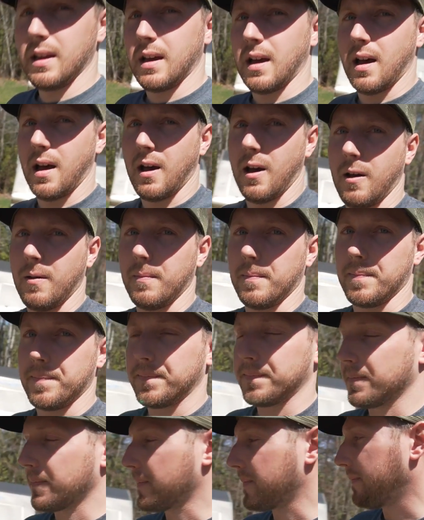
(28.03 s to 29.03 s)
Um,
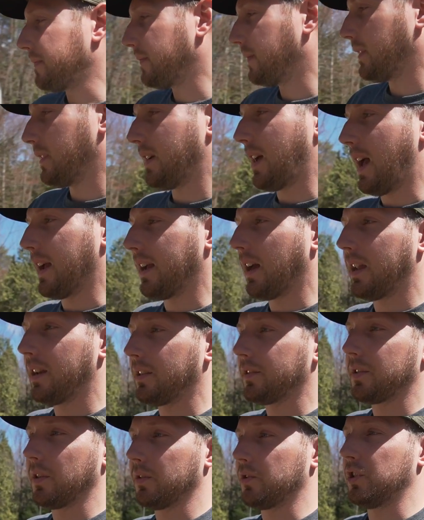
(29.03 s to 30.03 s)
I got it
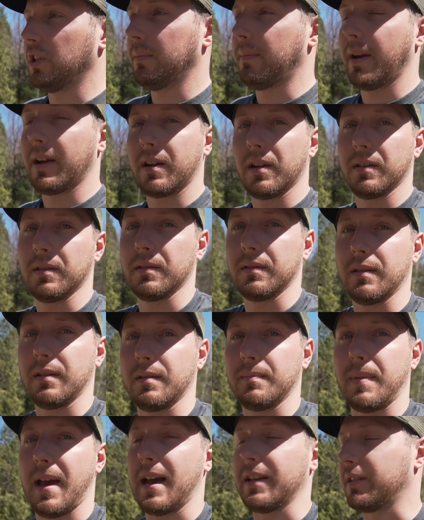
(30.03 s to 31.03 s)
so cheap I couldn't
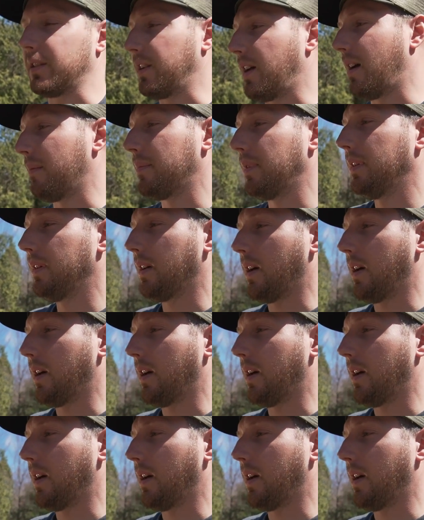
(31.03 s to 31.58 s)
pass it up.